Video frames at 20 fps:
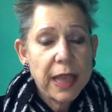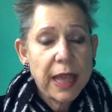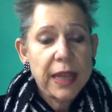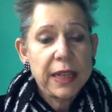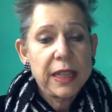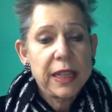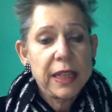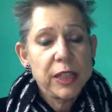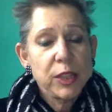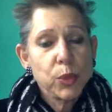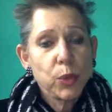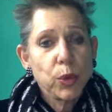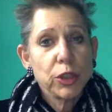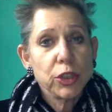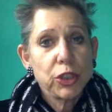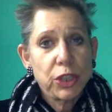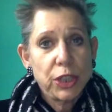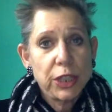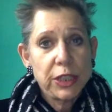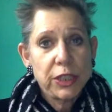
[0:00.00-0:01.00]
and these
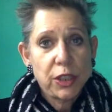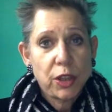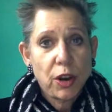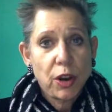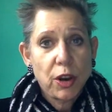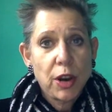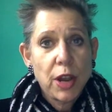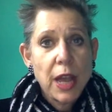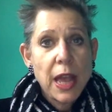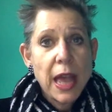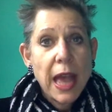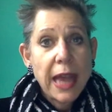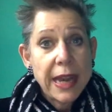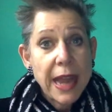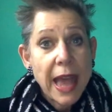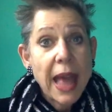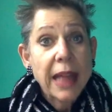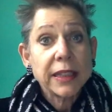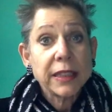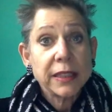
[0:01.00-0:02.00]
worksheets are
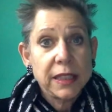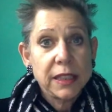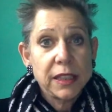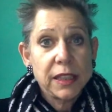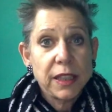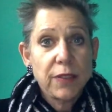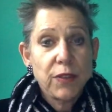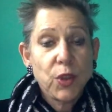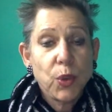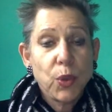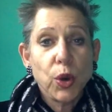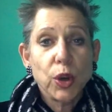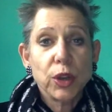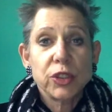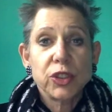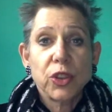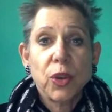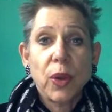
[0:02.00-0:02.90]
analysis of the work.